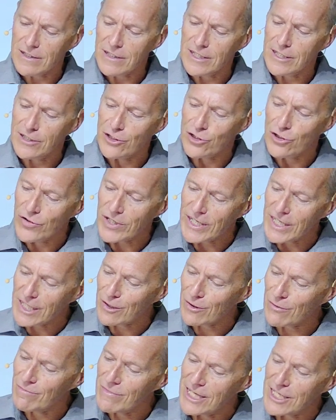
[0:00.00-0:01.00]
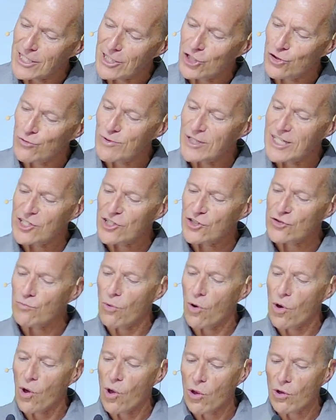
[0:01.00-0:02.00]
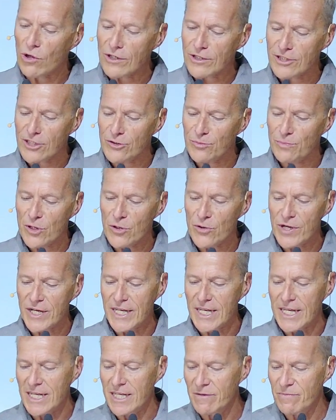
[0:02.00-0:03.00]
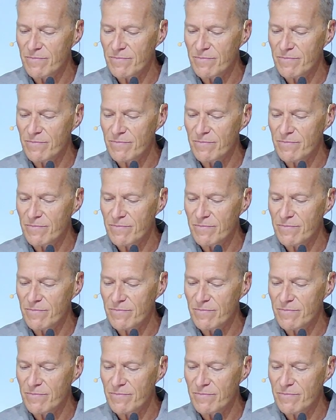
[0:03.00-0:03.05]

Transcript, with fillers: in the Greek means to be small spirited.